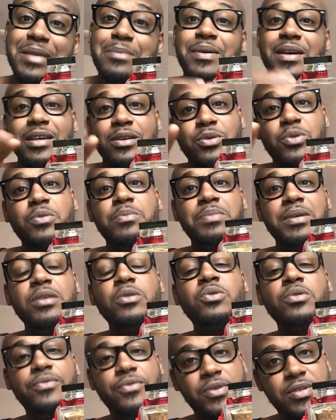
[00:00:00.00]
but it could be
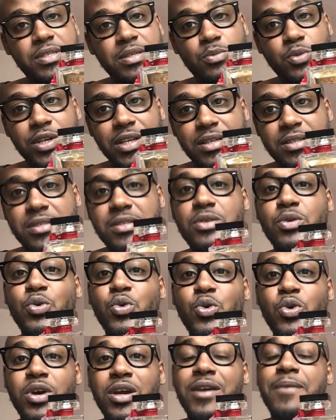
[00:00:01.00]
good for someone else.
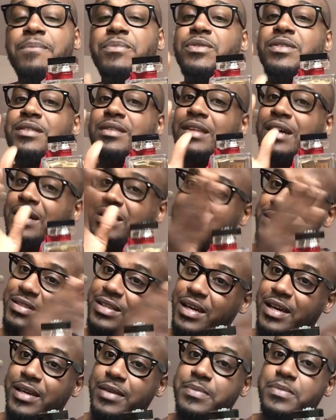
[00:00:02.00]
Or the other
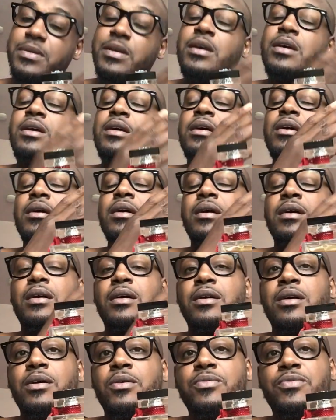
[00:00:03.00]
type
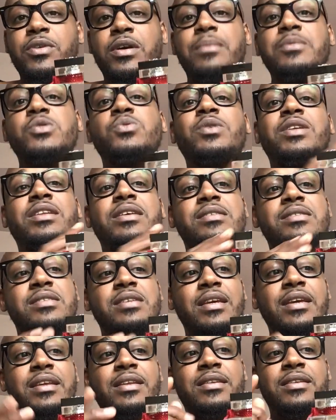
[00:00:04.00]
uh, of comments where they
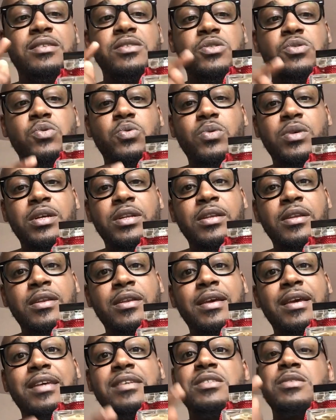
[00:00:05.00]
say, this one
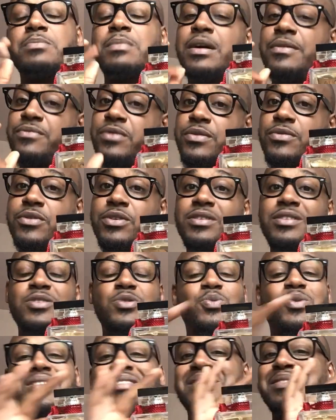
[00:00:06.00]
is my favorite.
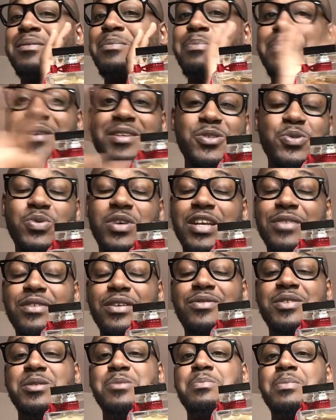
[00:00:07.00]
This one is the best one I've
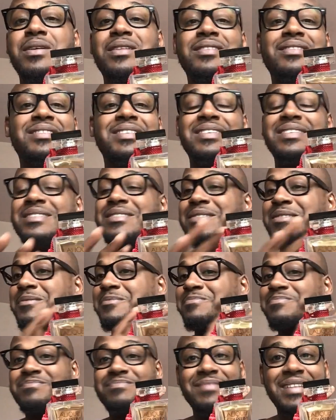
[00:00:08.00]
ever smelled.
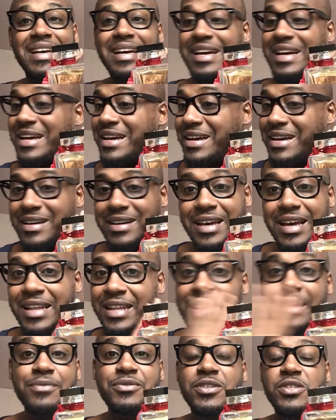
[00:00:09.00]
Um, I, I
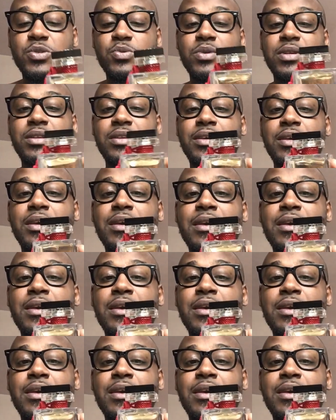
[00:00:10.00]
love this one,